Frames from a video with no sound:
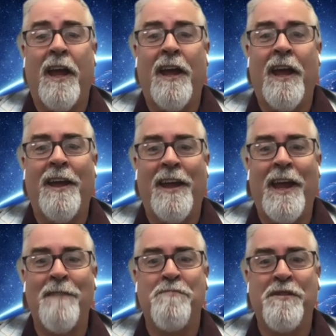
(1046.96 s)

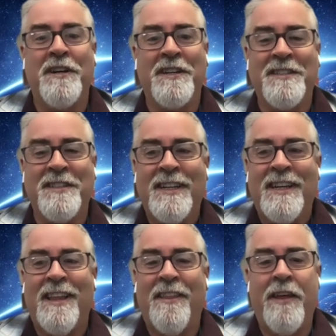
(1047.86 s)
And books
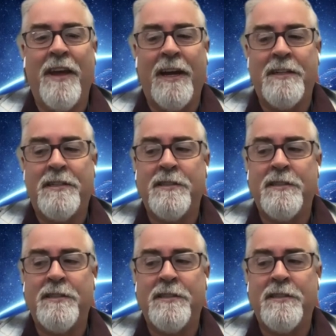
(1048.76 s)
that